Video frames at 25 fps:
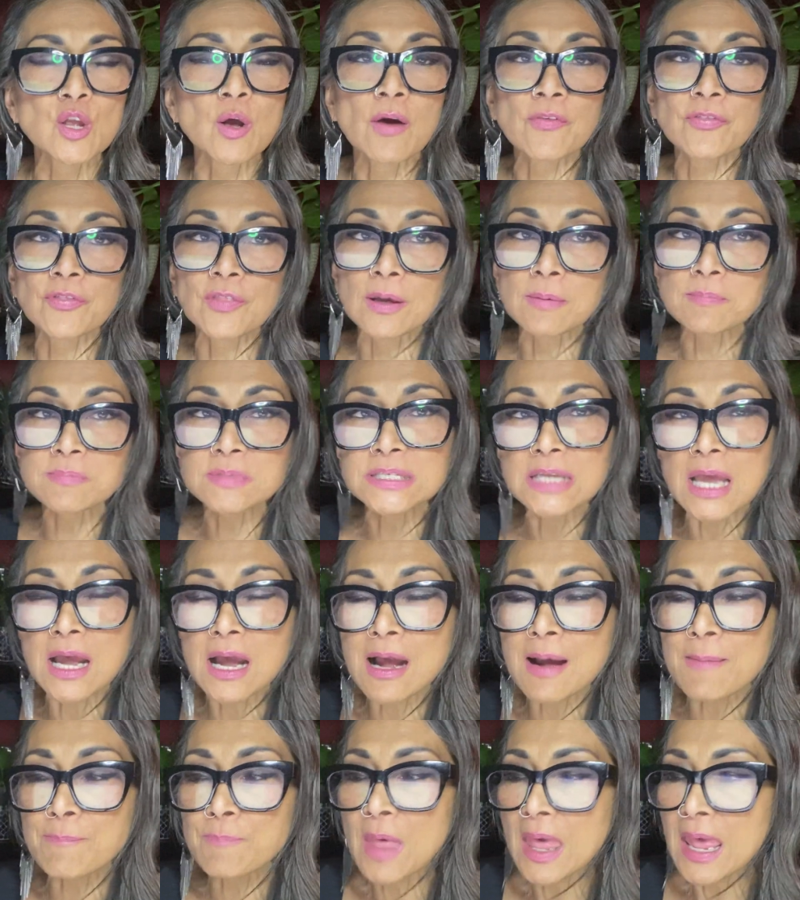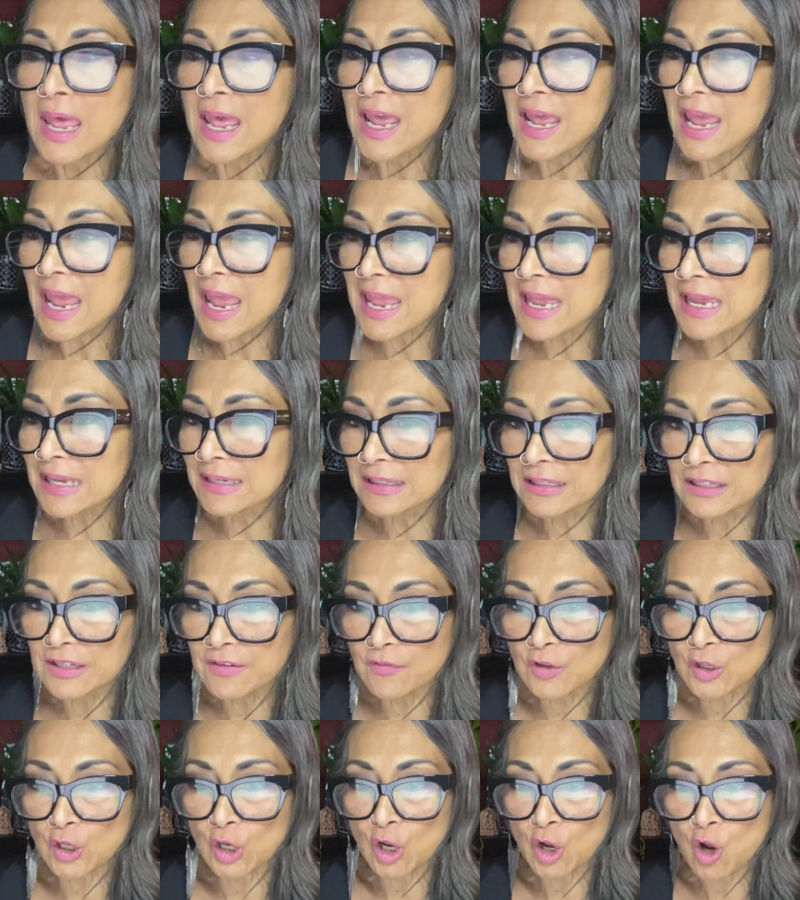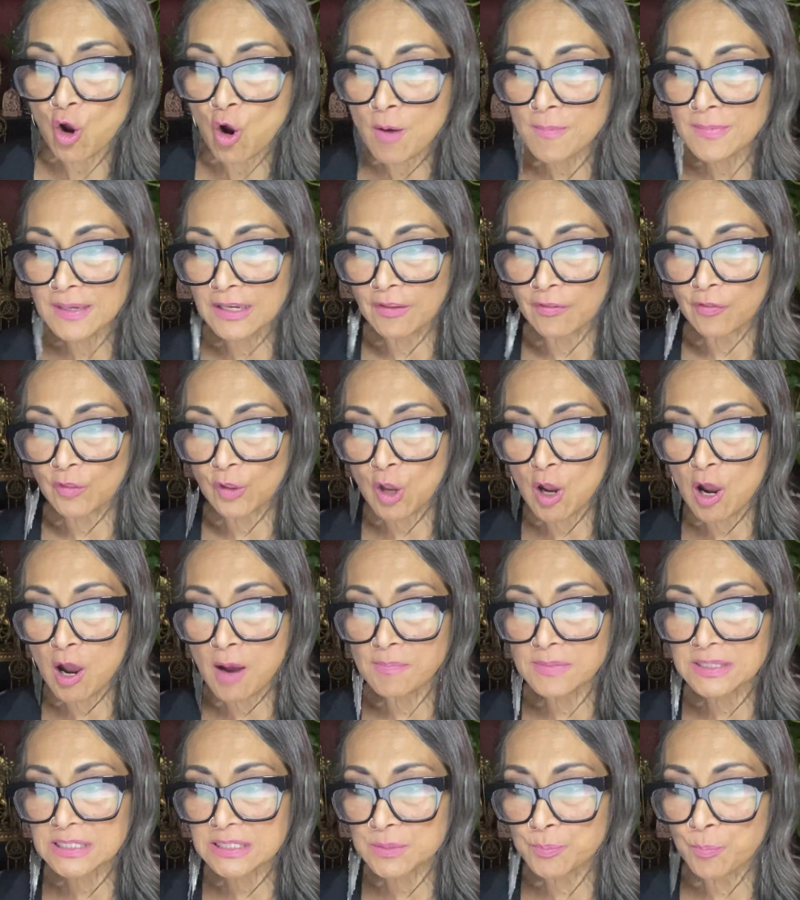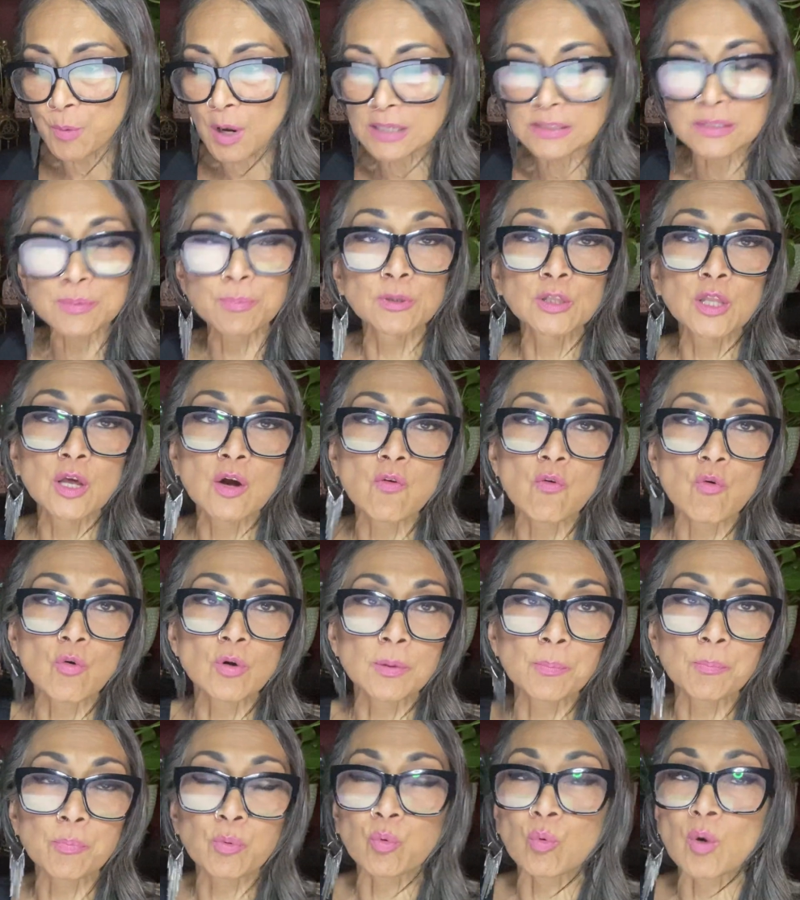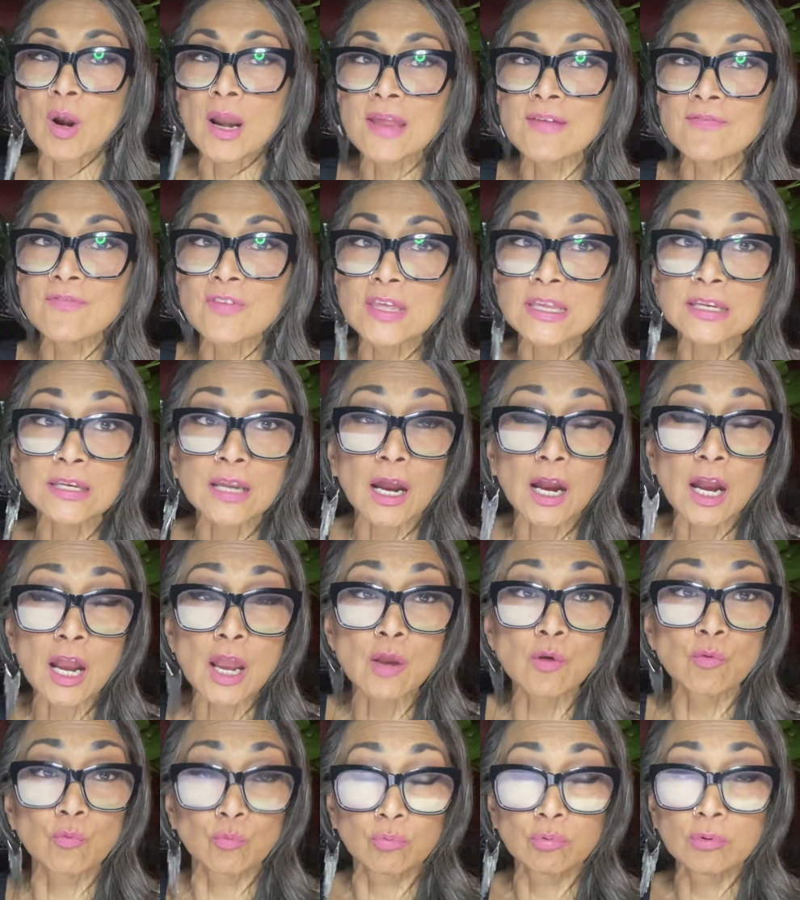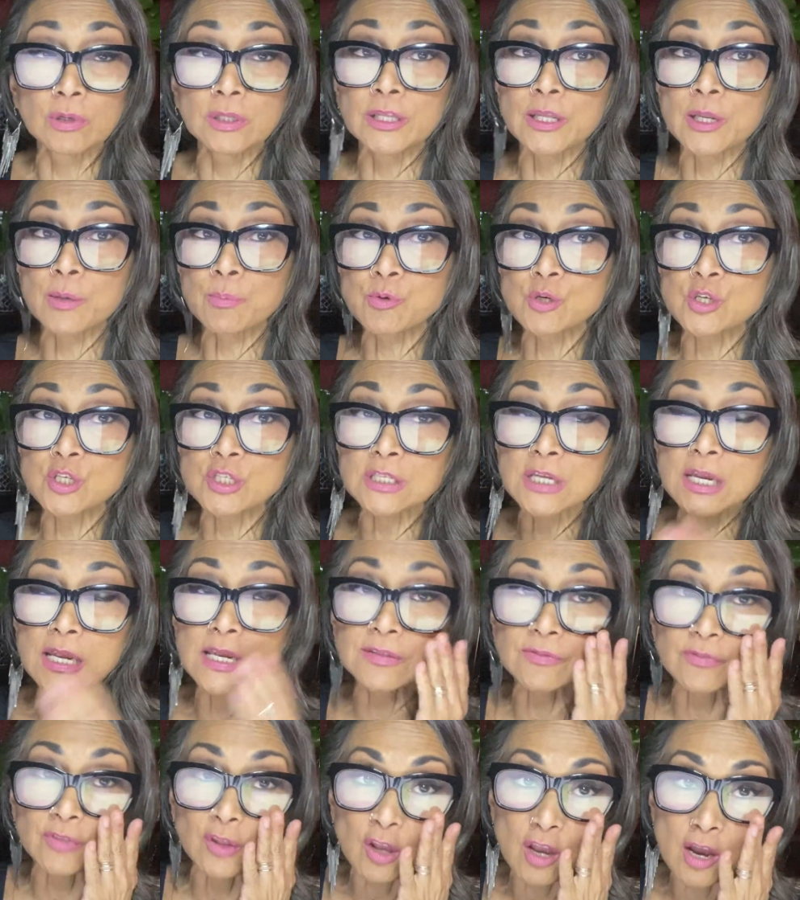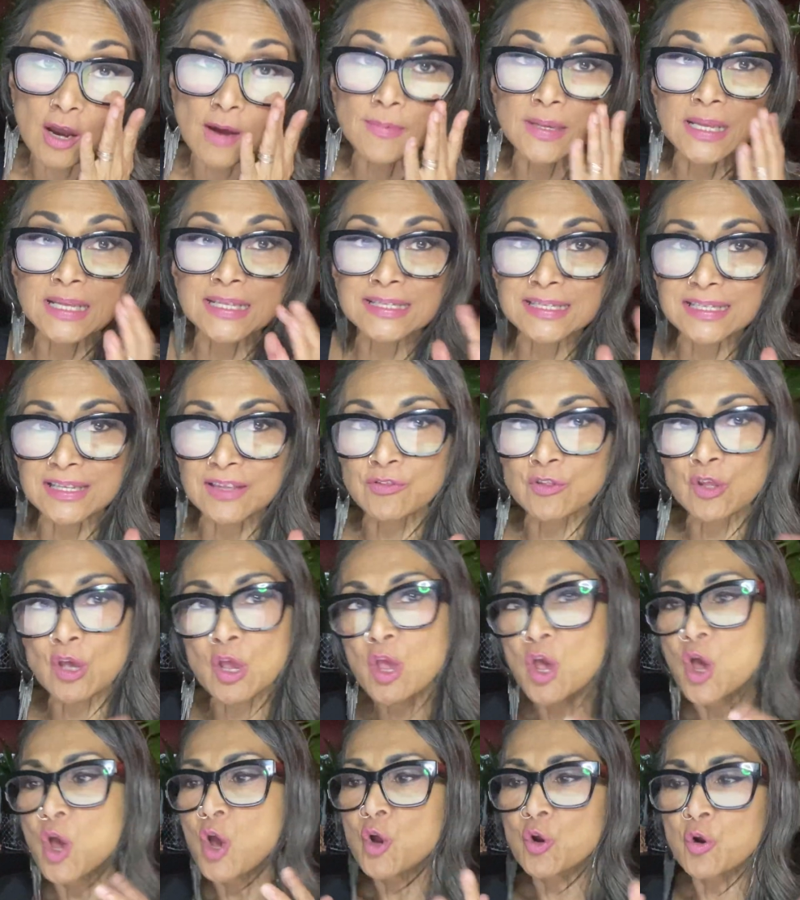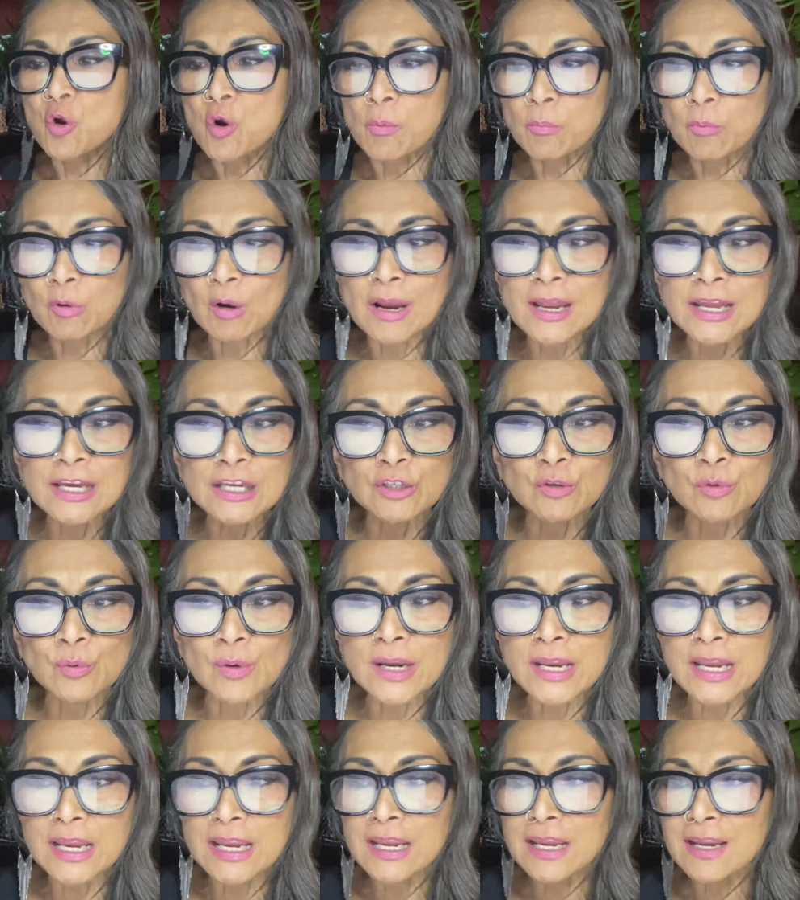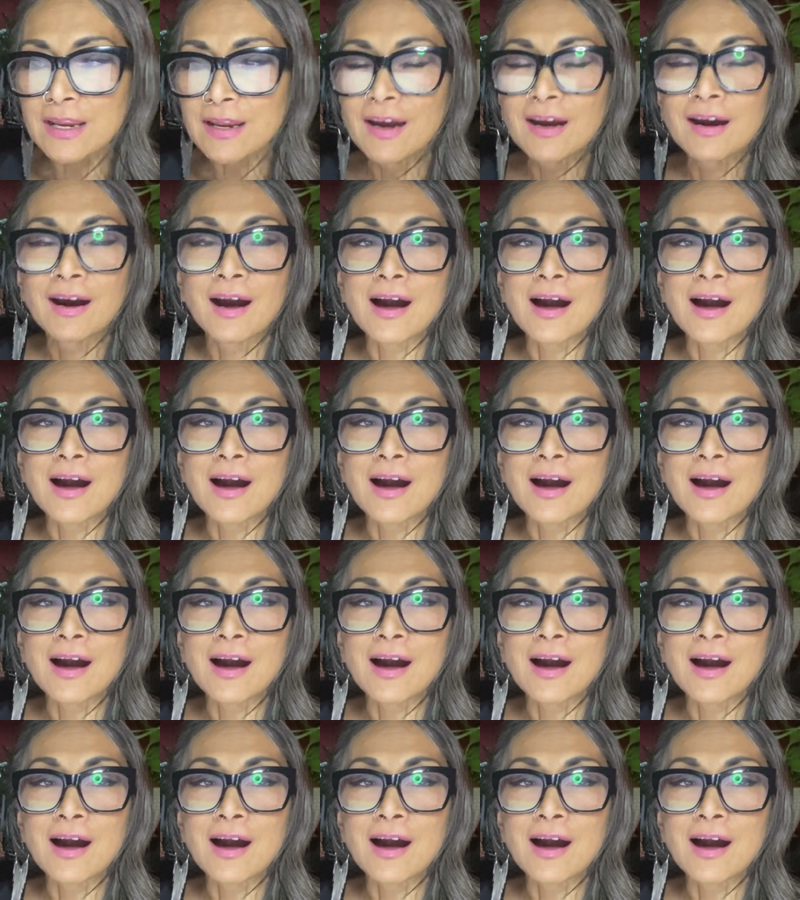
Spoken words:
a thumbs up and leaving a comment in the comments box below or in private. I really appreciate the comments and the camaraderie.